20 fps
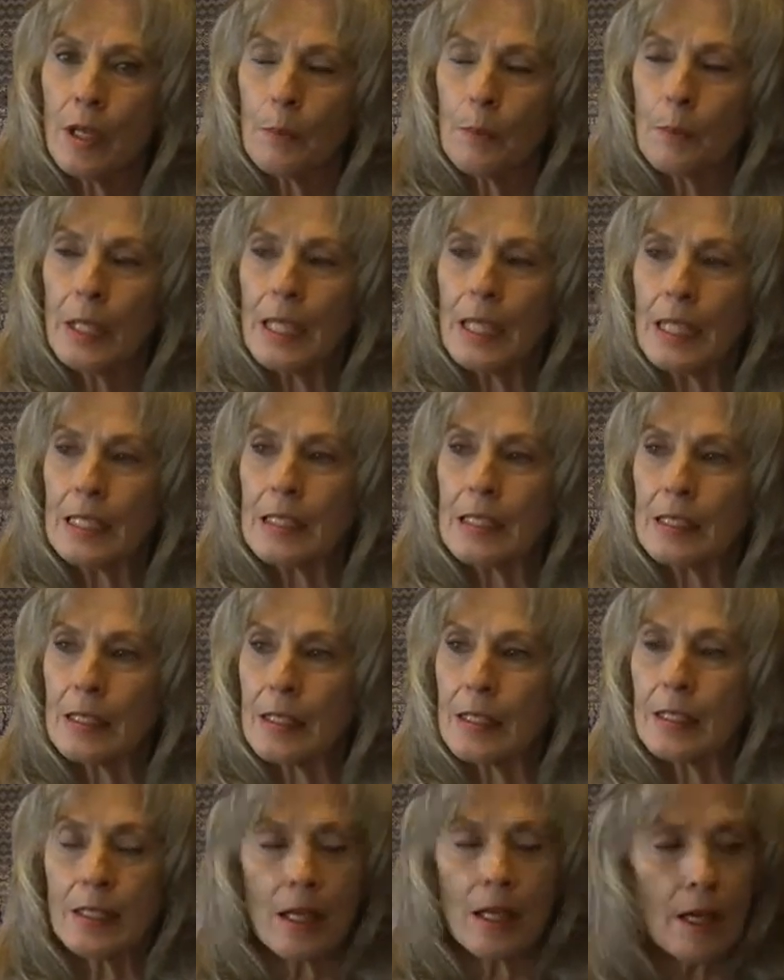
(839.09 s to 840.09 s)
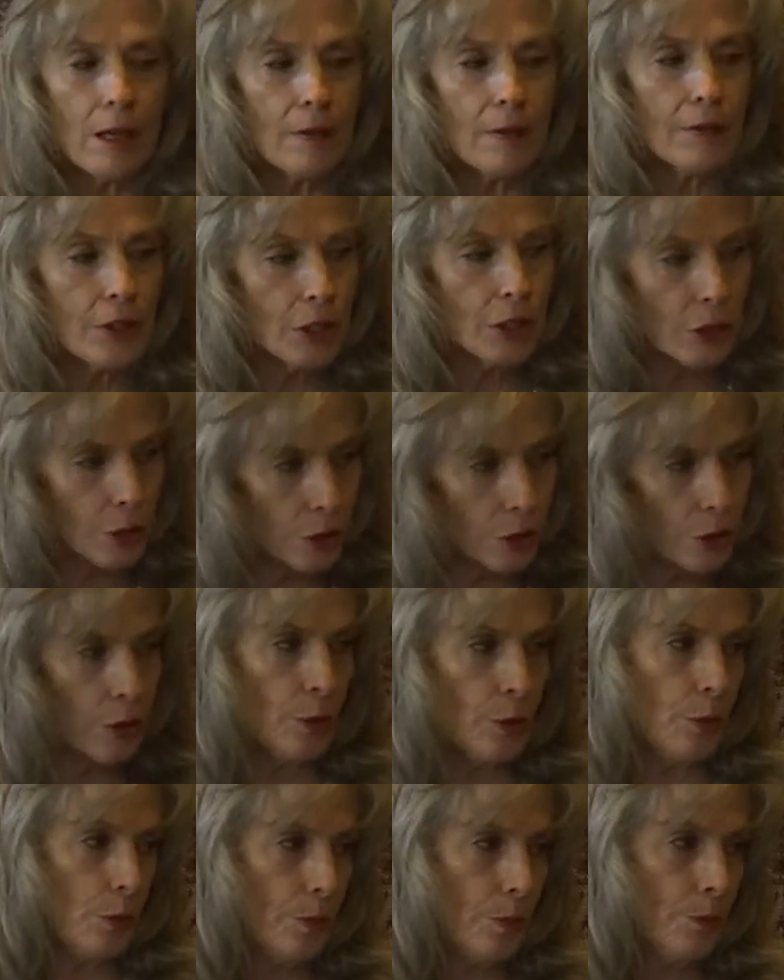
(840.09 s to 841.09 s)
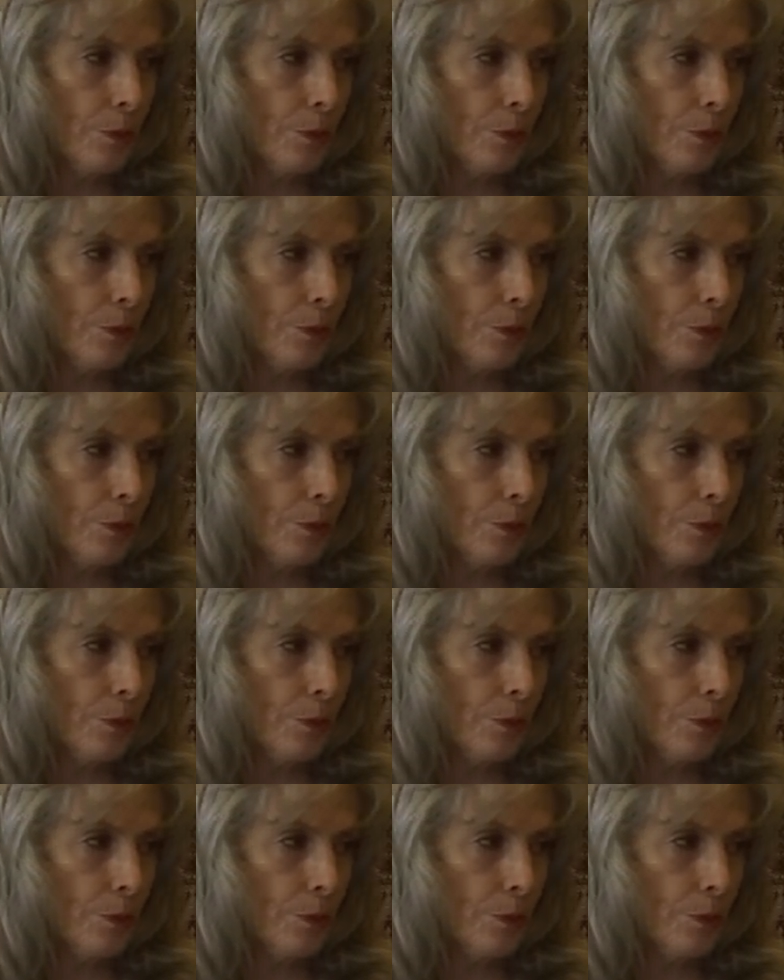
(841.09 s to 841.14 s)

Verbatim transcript: pieces of you.